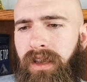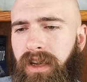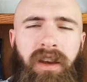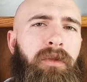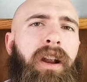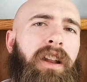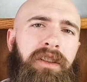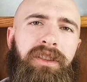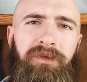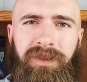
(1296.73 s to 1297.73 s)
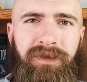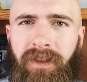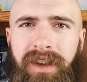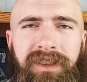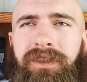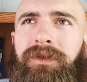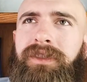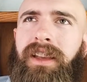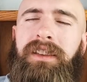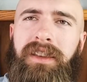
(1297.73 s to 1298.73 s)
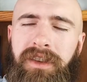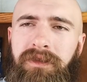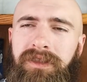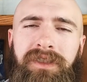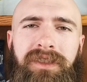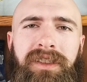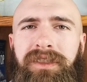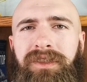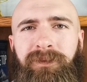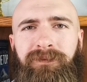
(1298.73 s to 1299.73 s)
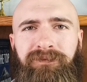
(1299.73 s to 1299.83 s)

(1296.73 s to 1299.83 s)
Now, ironically, what's funny too is that he uses this